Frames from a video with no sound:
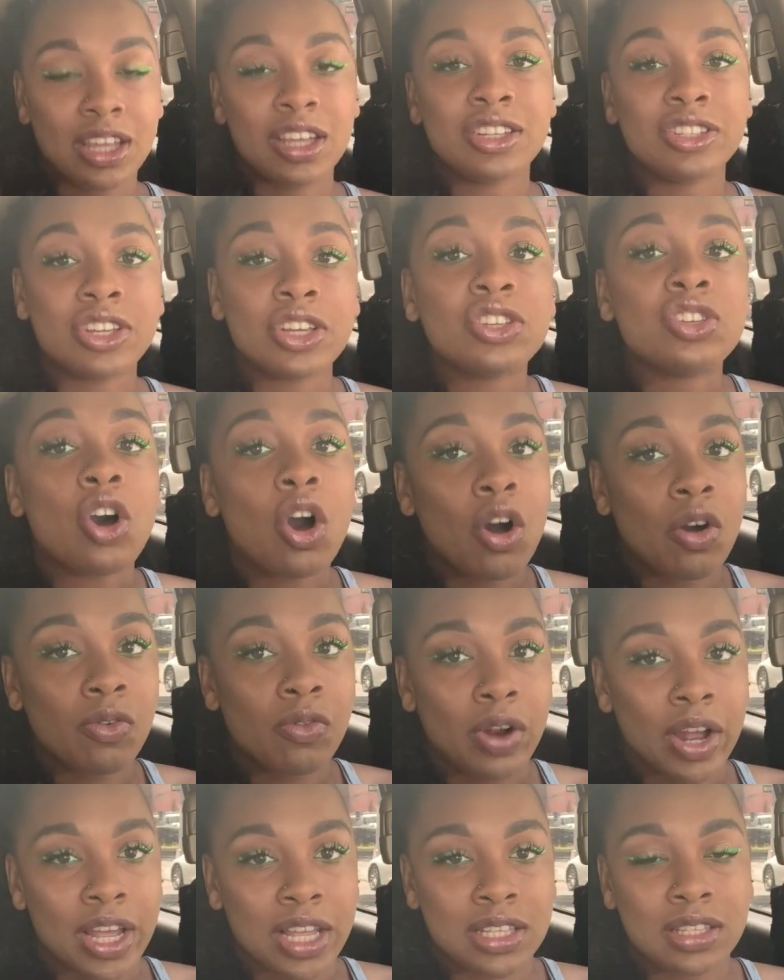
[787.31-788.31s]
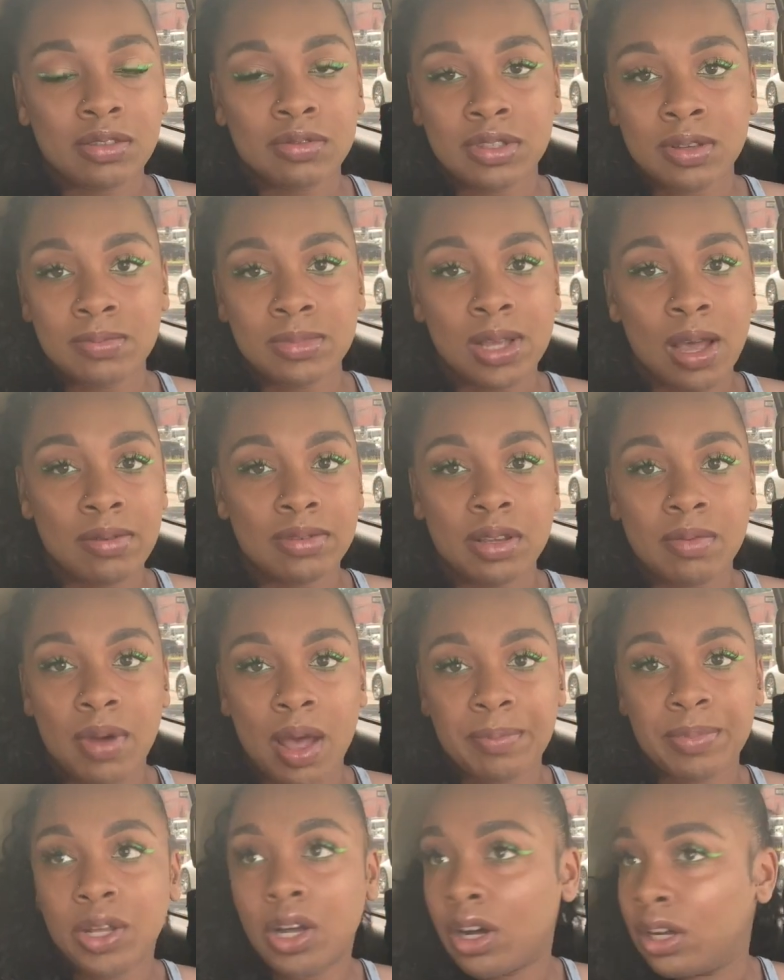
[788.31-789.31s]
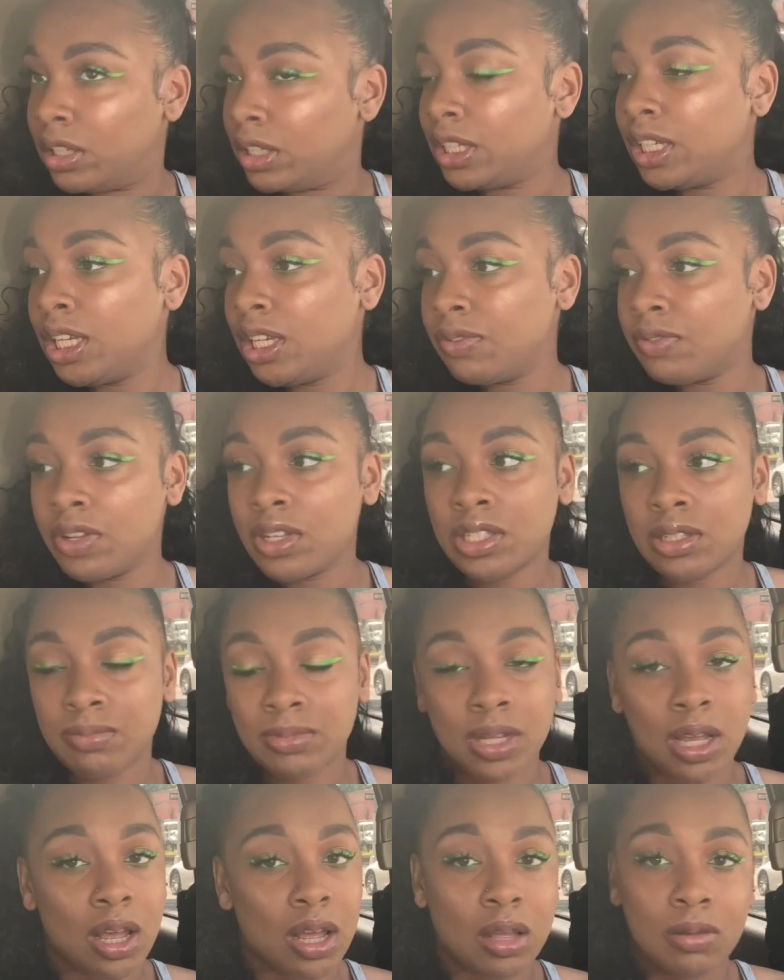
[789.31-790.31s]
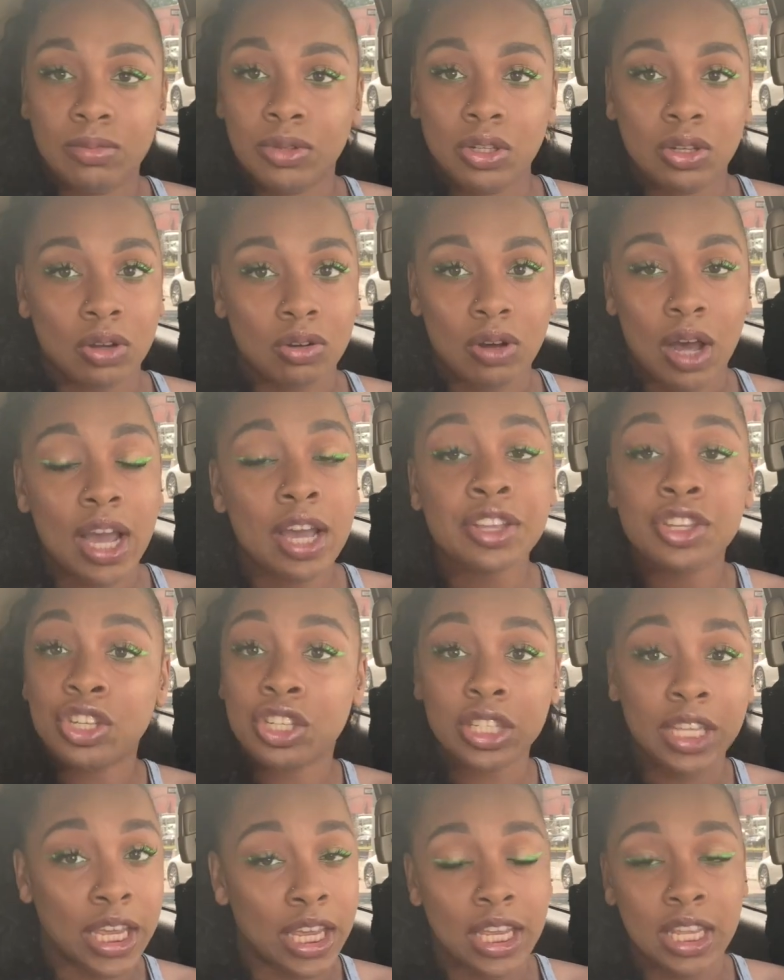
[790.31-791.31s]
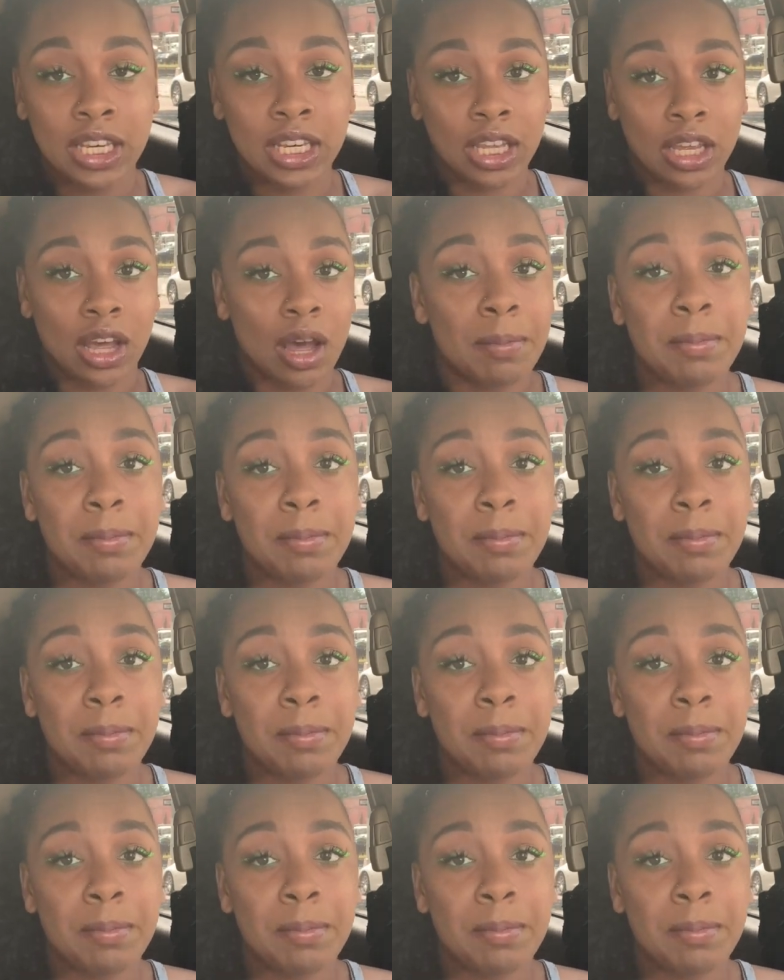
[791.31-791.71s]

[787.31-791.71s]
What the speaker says: It's just all right. So sometimes I might be uneven. Sometimes, you know, I could just get in there.